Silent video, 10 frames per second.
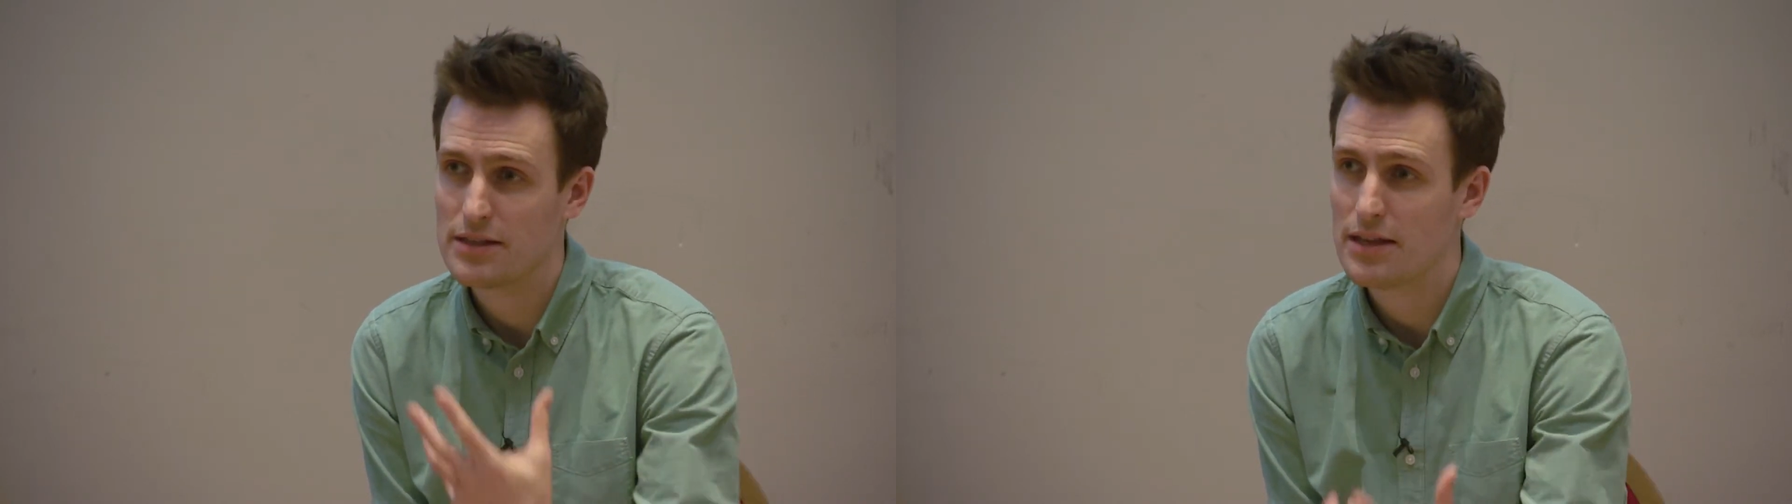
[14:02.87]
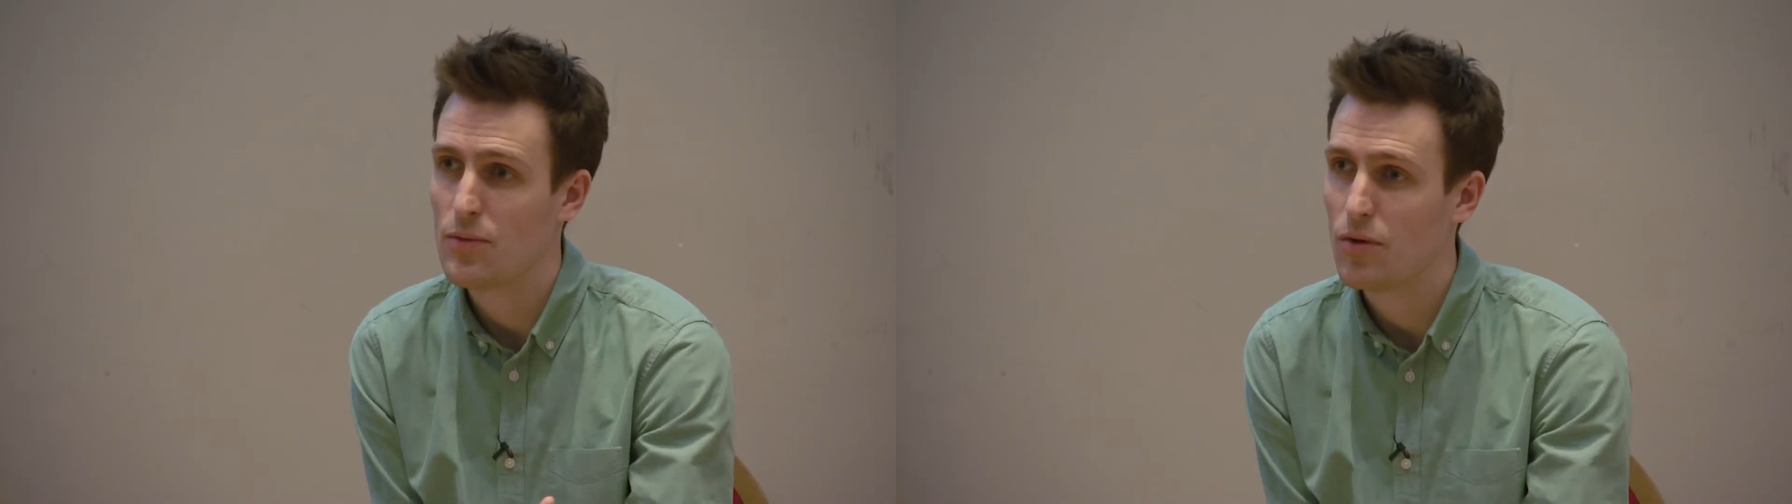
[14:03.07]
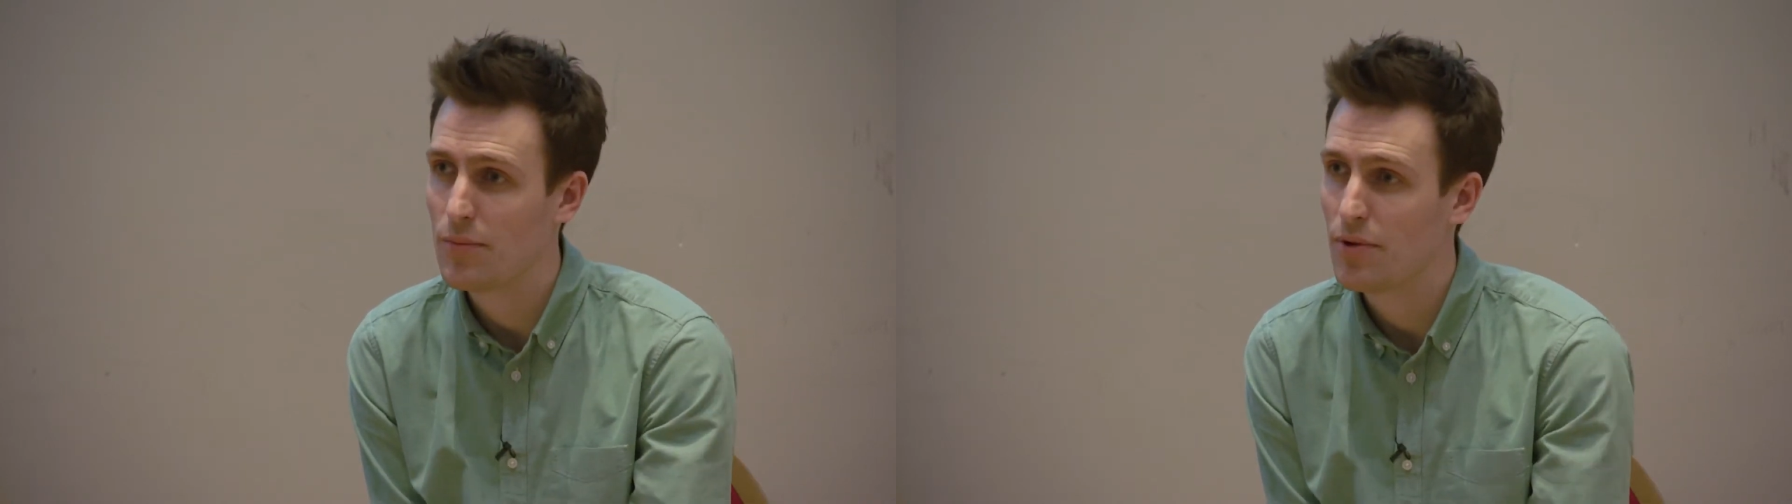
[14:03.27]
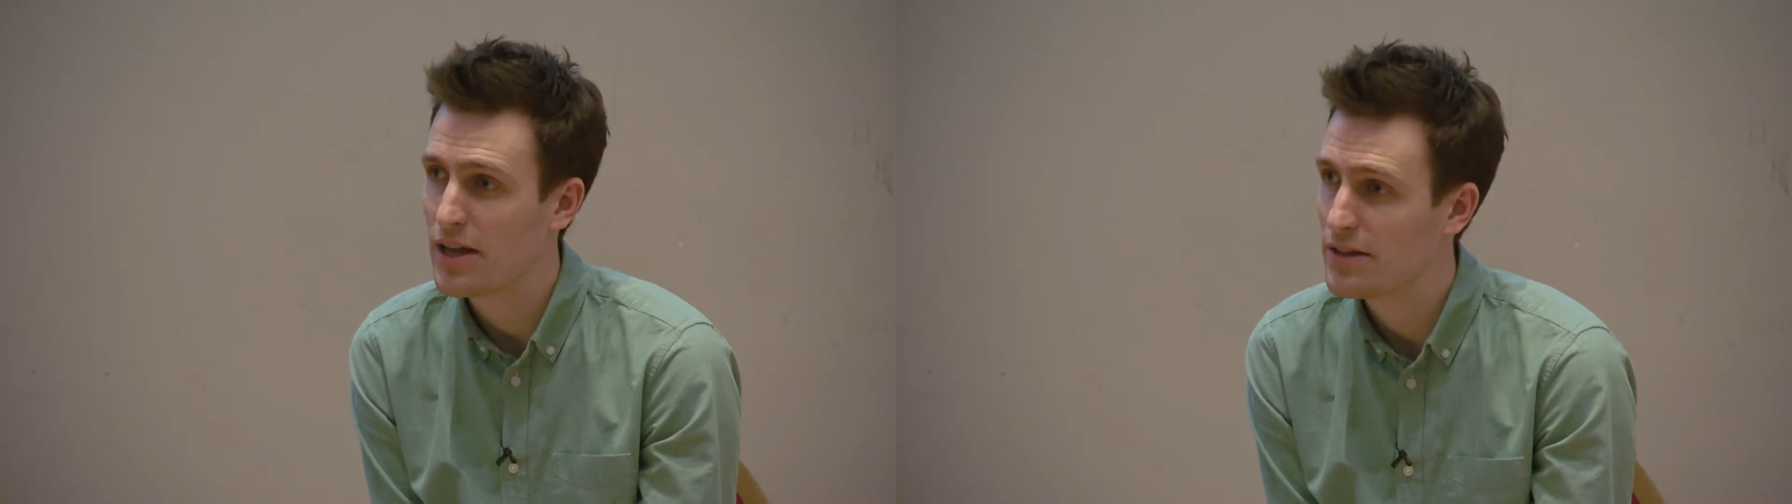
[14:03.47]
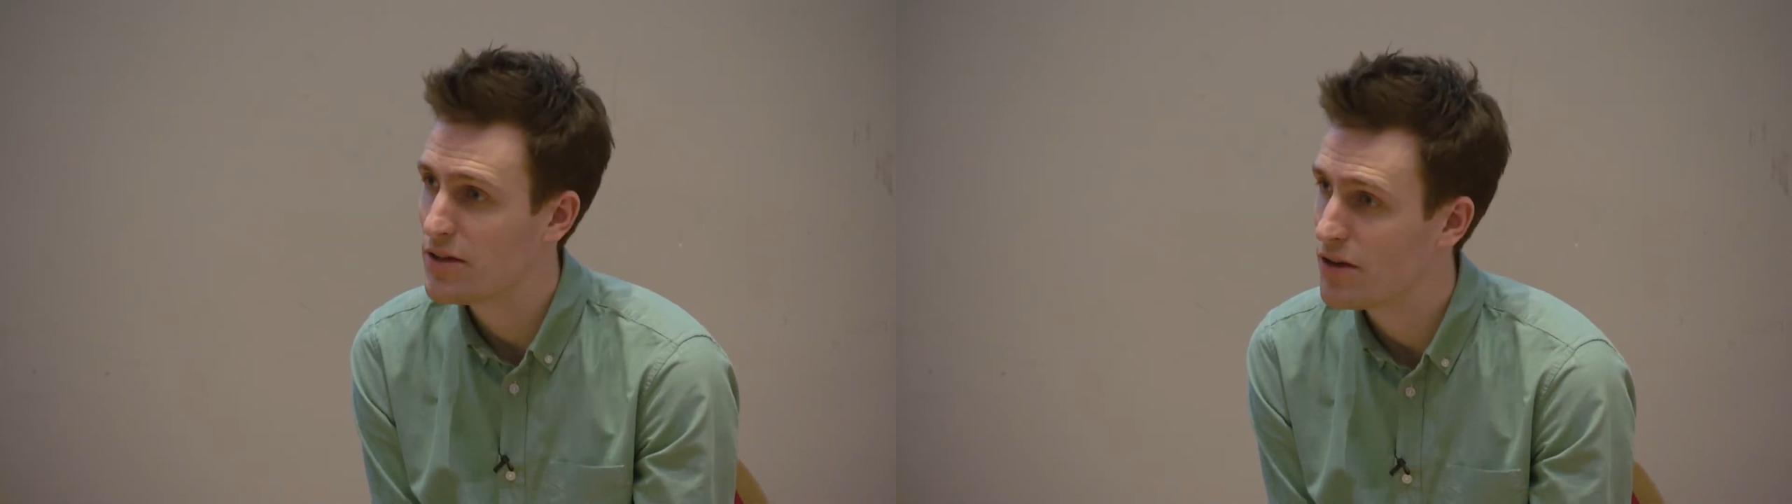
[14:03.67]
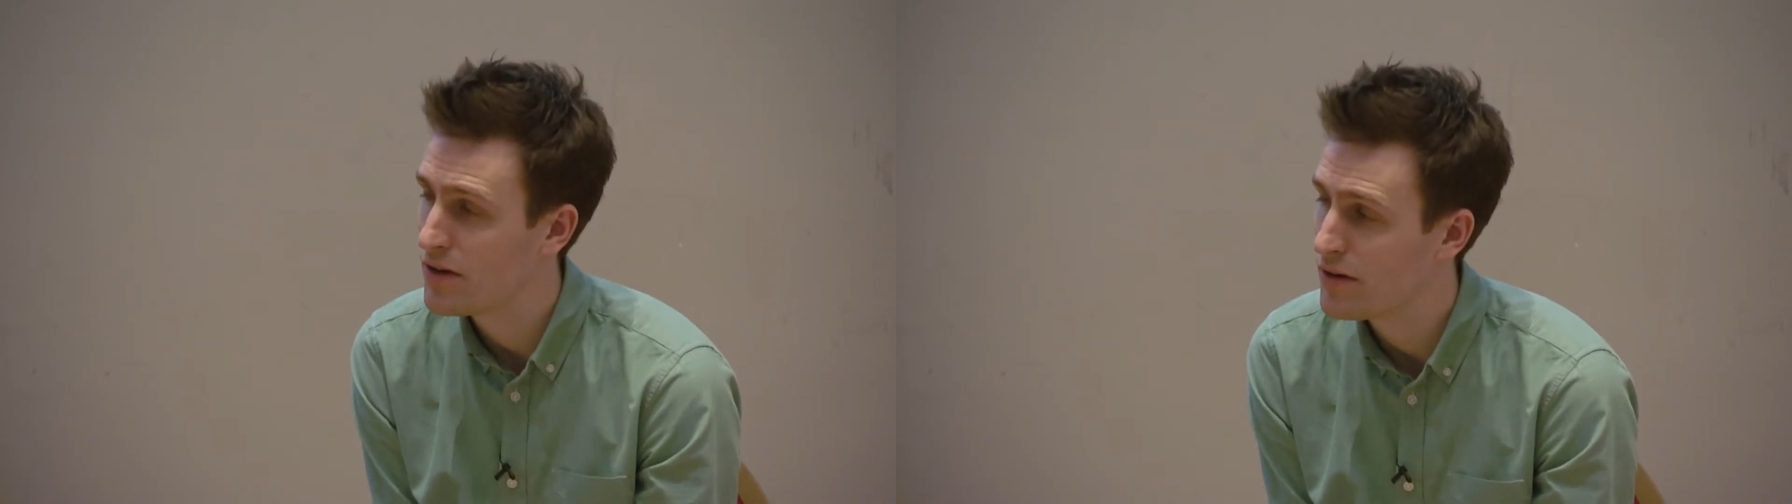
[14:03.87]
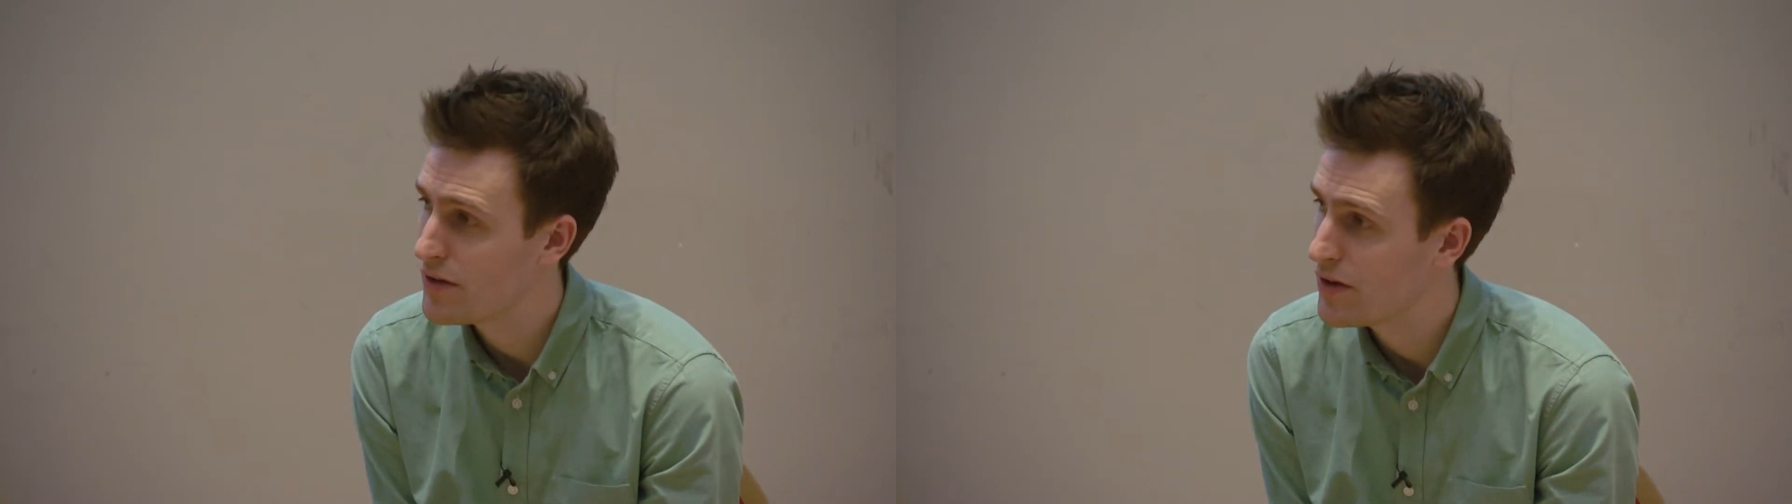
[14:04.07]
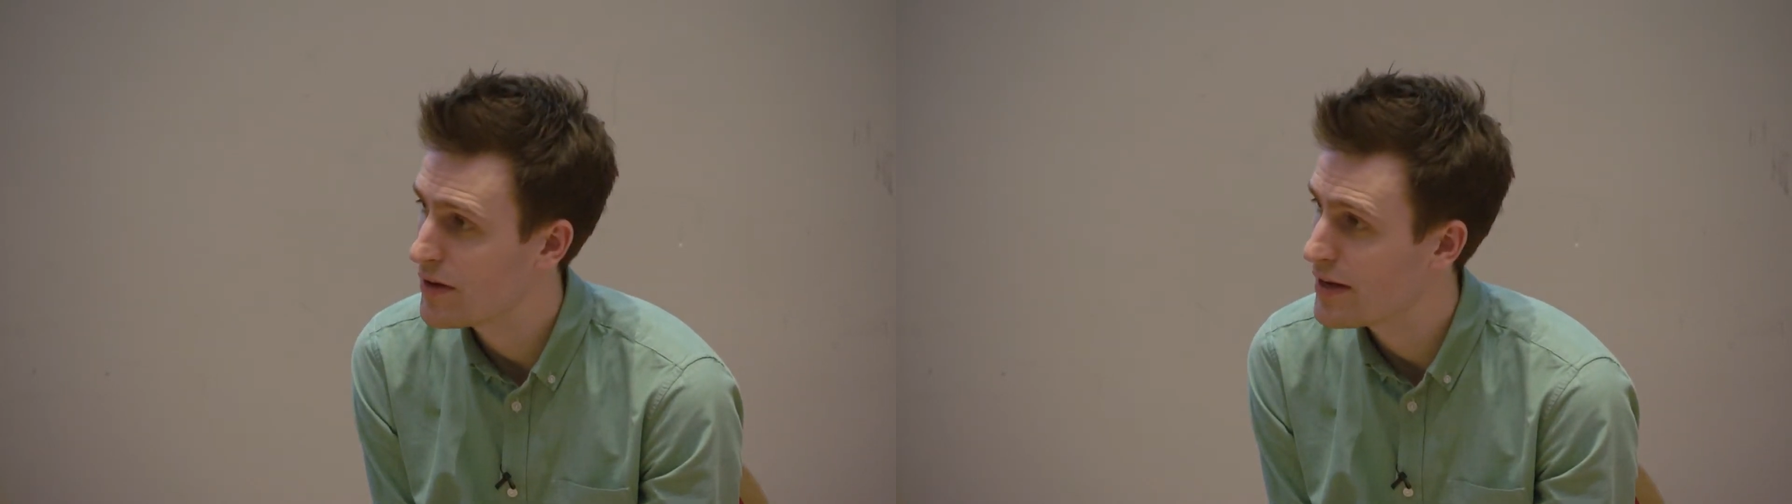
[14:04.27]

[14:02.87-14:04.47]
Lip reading: and then they want to bring it to young